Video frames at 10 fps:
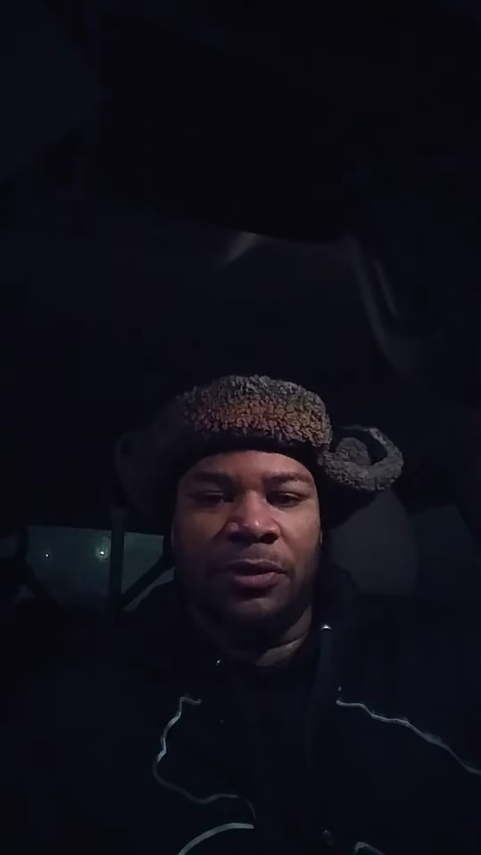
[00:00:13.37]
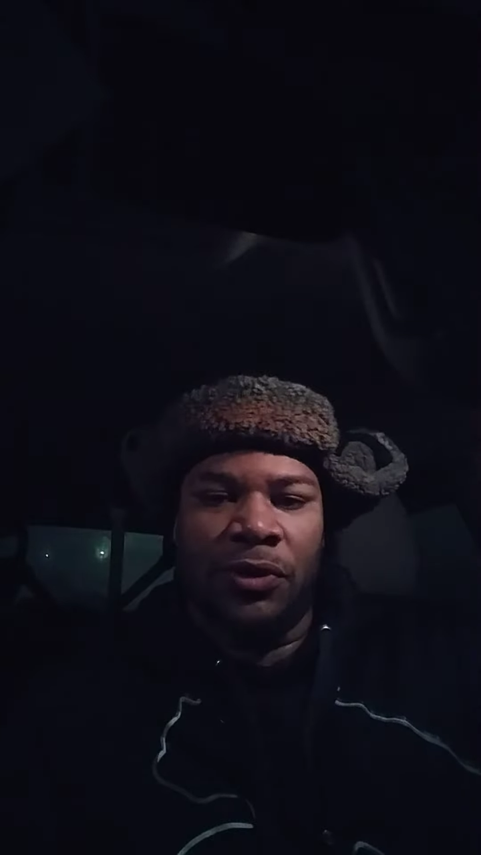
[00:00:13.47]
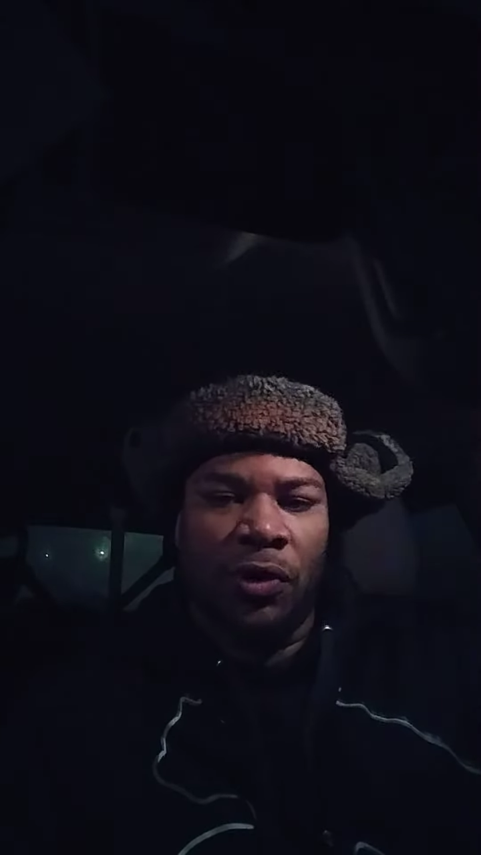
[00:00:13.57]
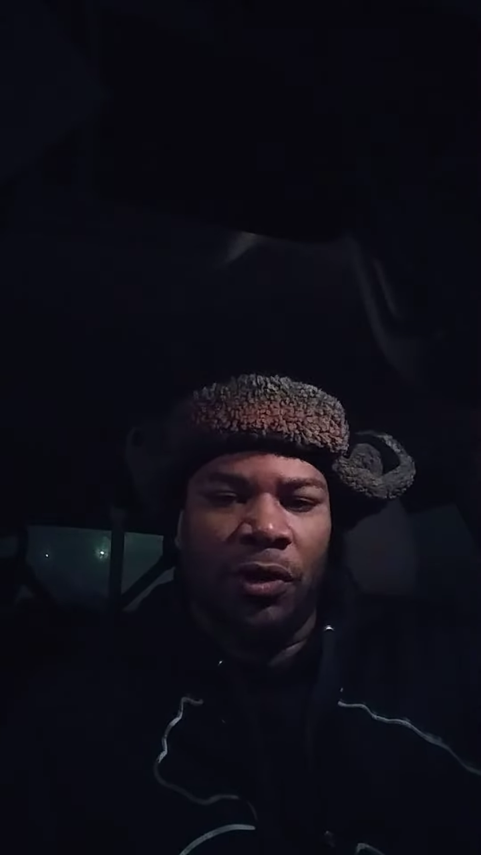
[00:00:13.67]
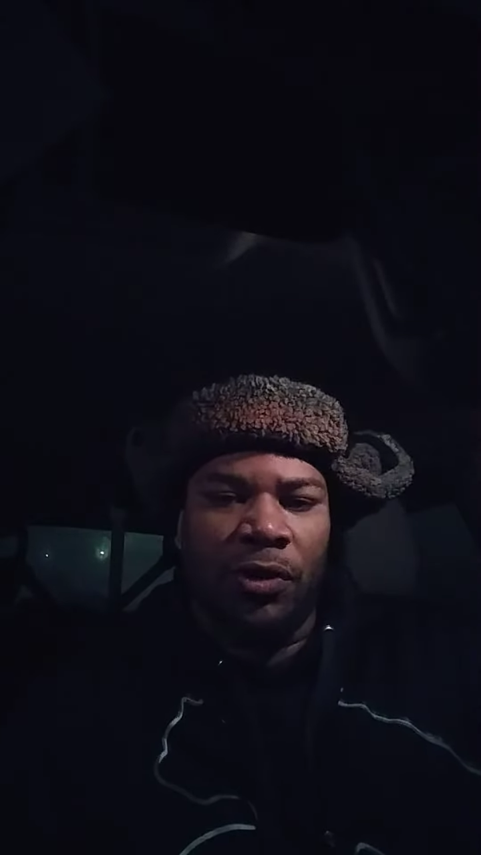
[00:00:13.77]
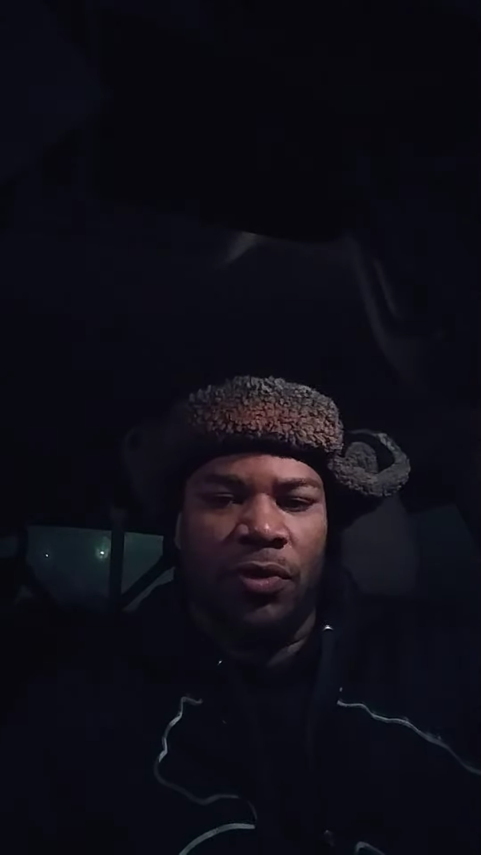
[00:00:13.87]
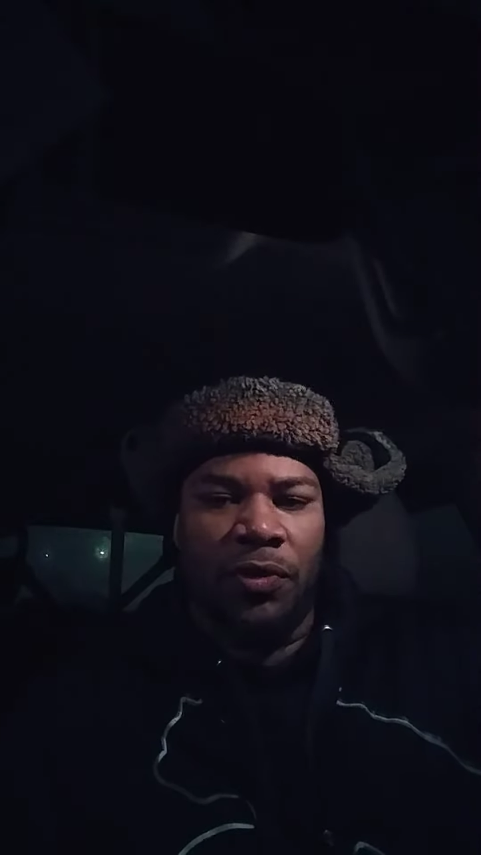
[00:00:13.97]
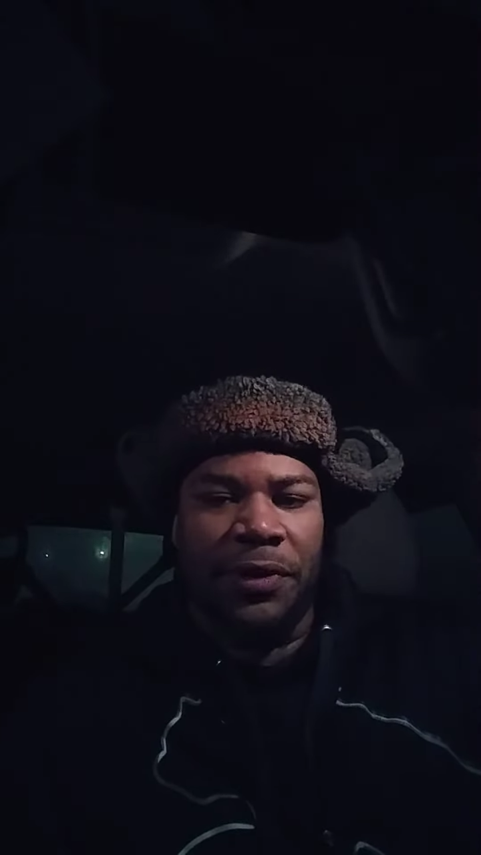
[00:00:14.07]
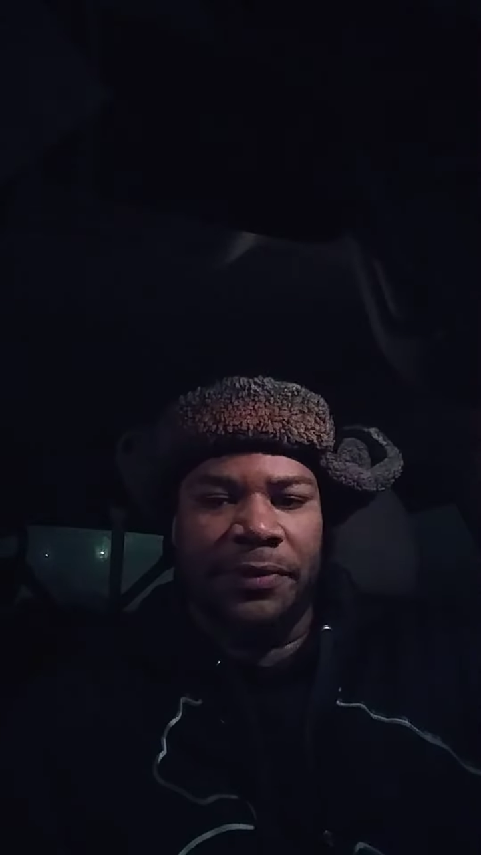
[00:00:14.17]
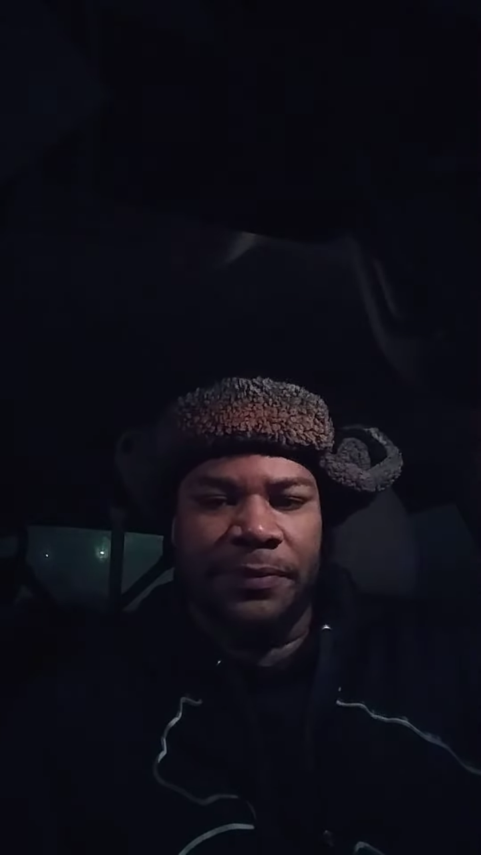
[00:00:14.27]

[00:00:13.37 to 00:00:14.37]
Dogecoin.